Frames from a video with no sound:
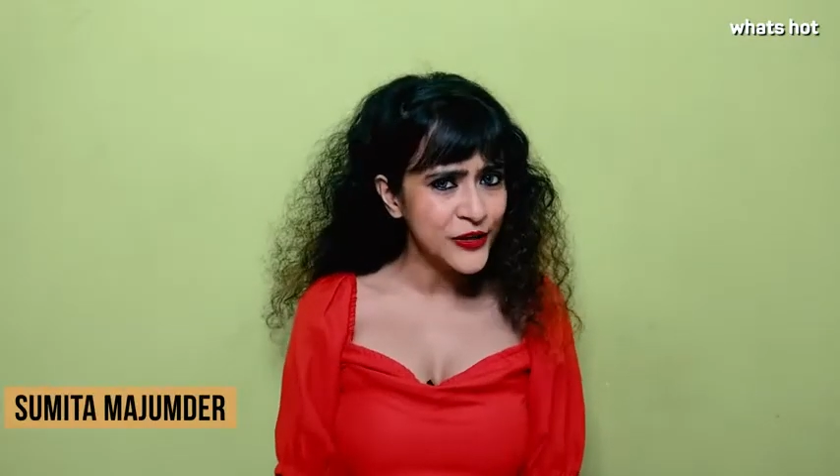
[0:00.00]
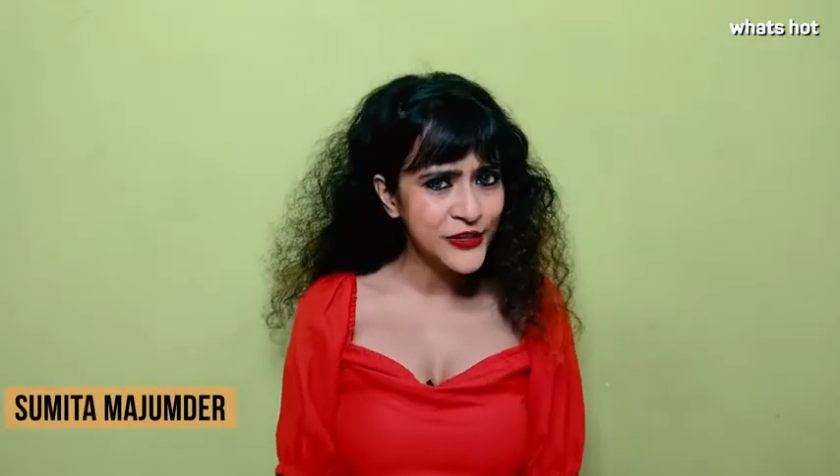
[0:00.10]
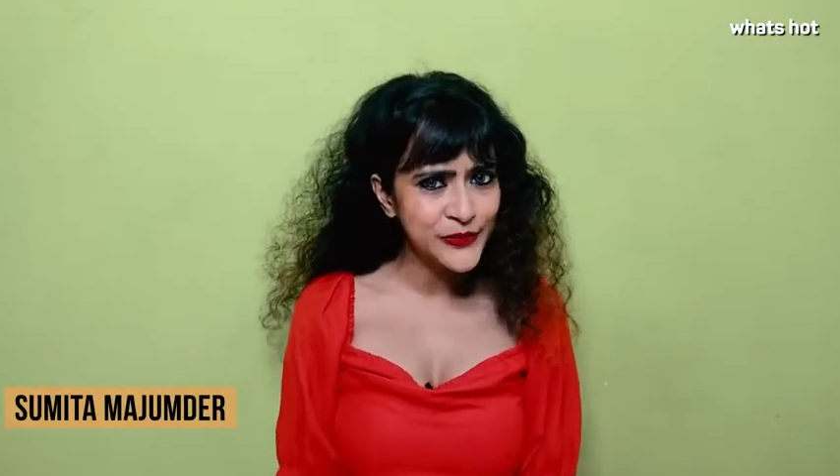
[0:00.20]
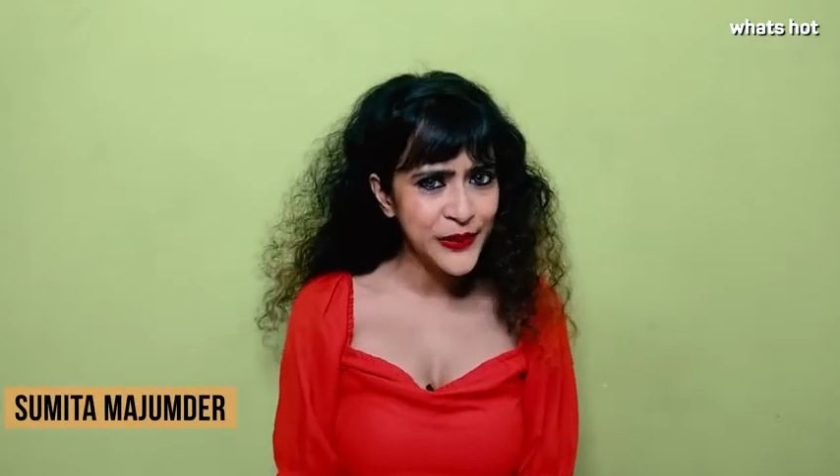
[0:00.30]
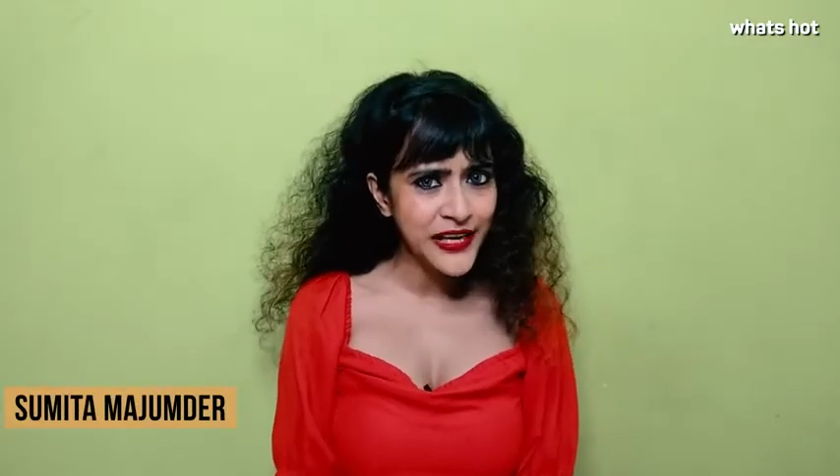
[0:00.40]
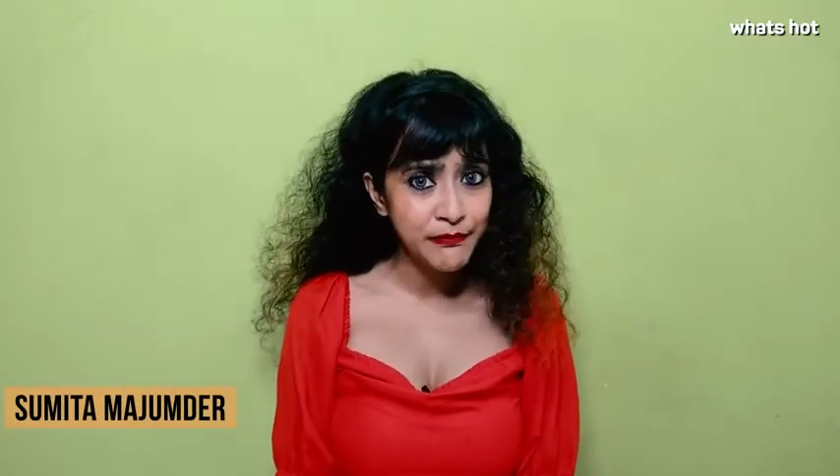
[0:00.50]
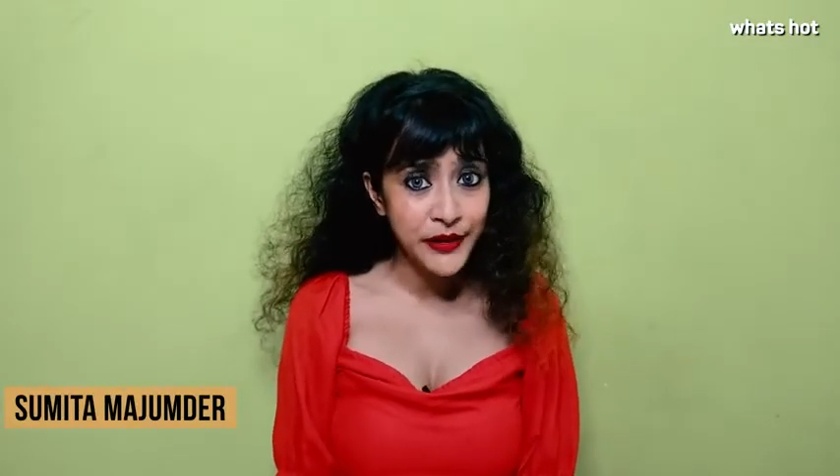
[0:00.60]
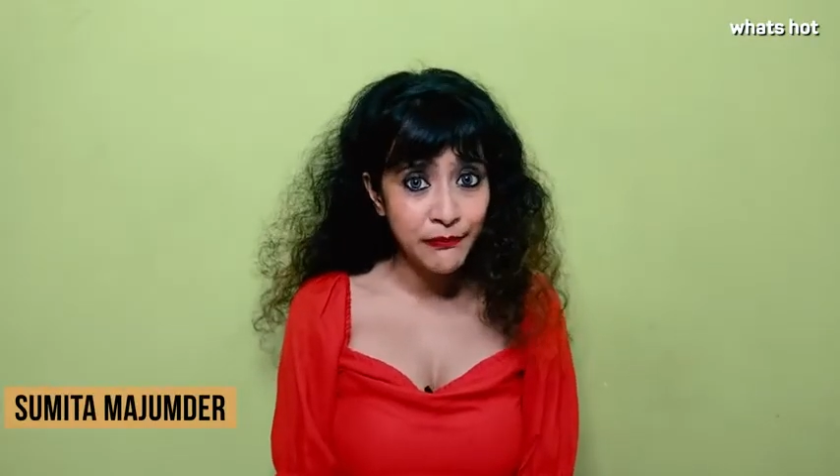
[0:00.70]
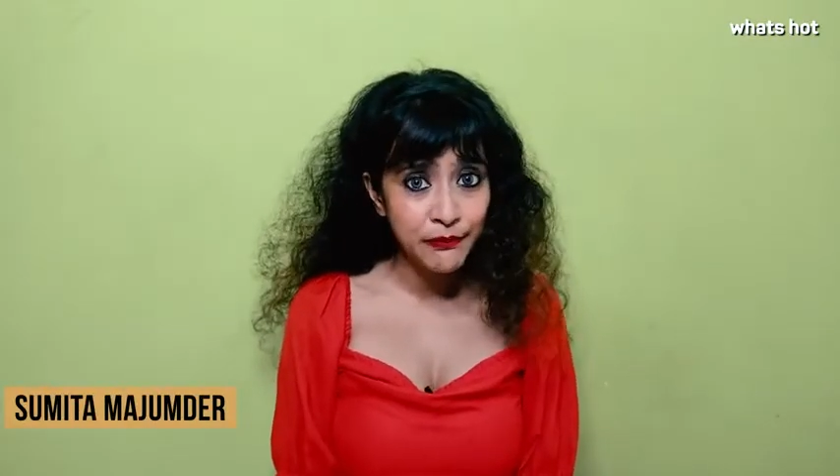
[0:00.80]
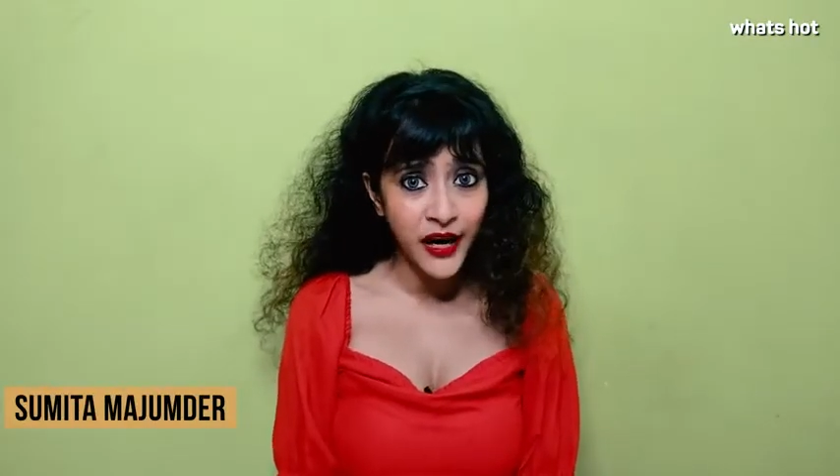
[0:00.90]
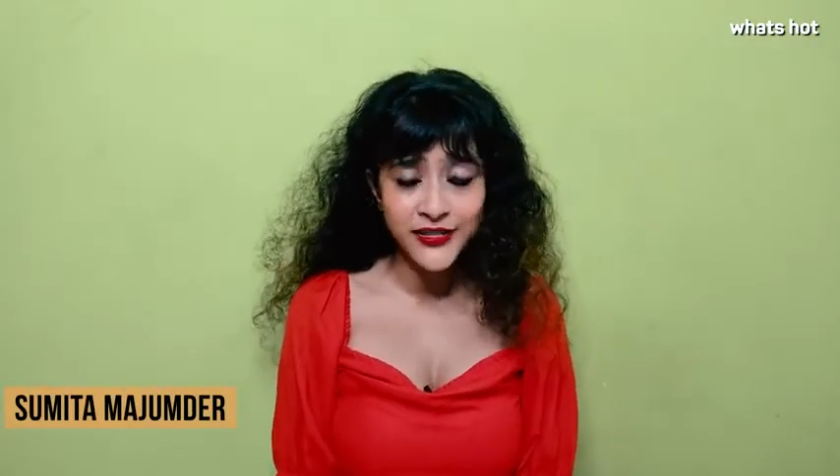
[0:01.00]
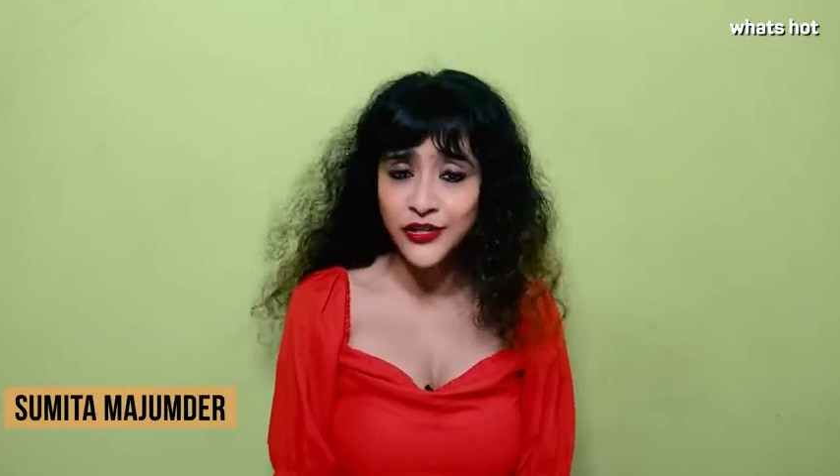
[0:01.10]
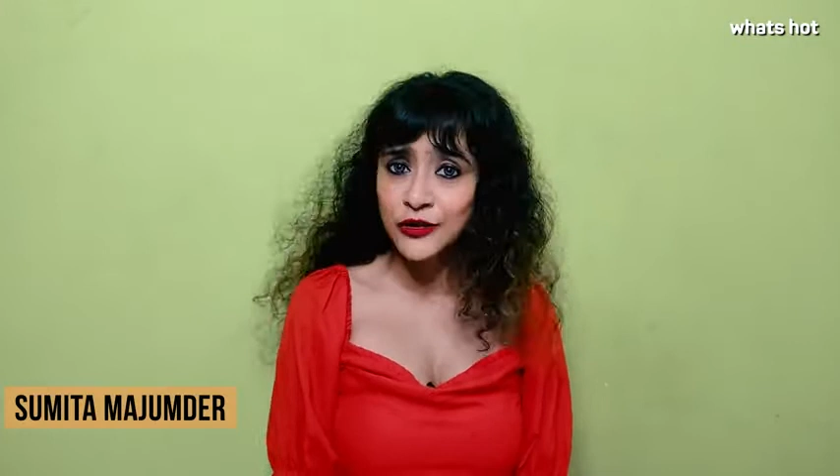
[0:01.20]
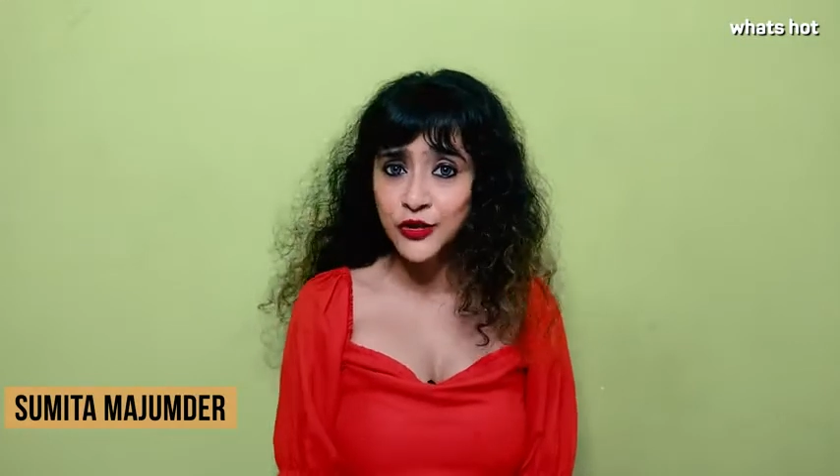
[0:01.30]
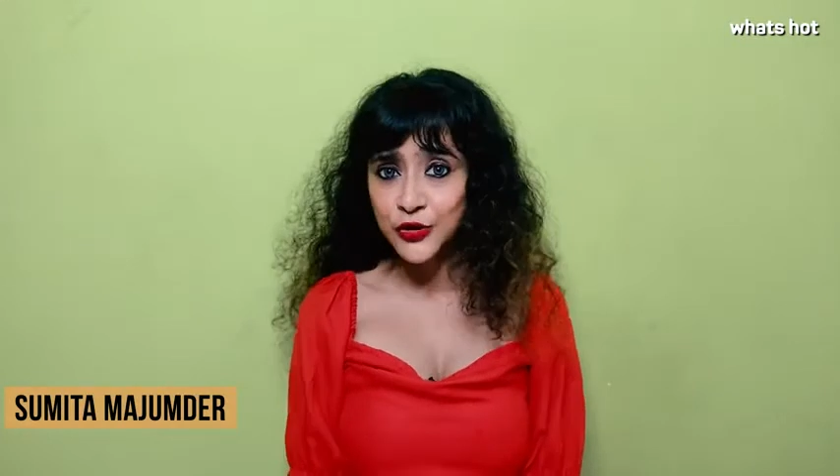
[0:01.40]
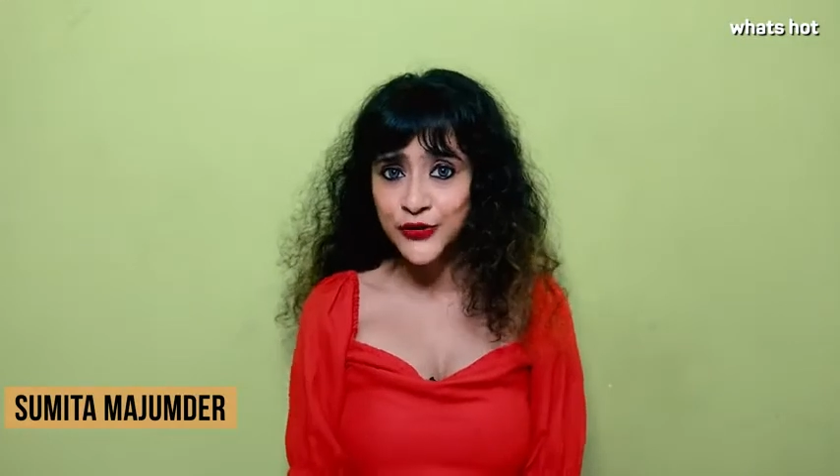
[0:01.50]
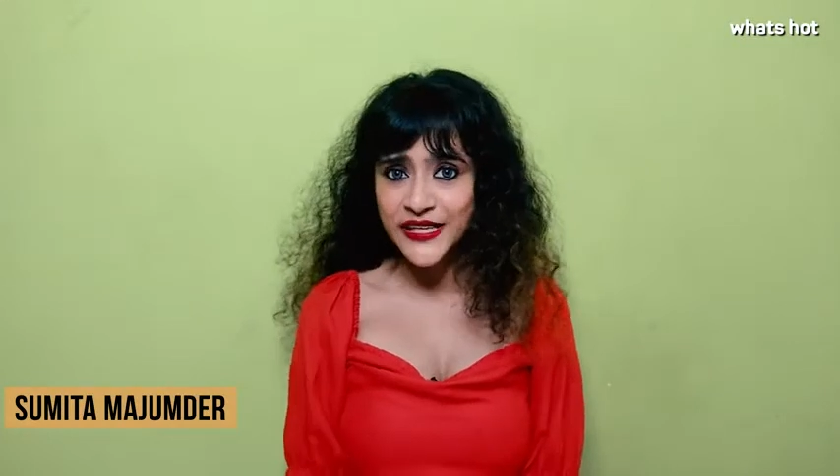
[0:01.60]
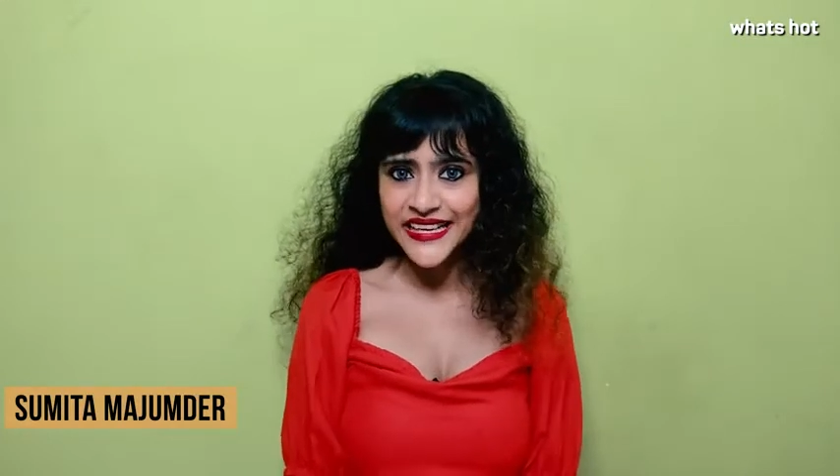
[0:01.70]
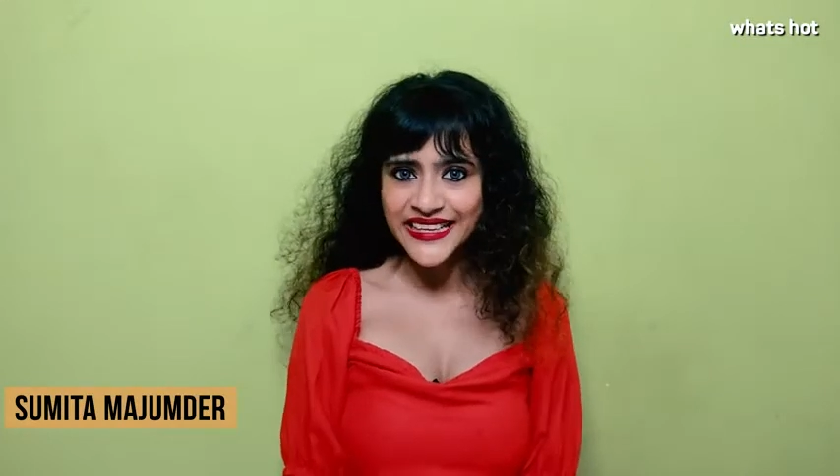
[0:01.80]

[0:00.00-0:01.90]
spend big bucks on the jewelry?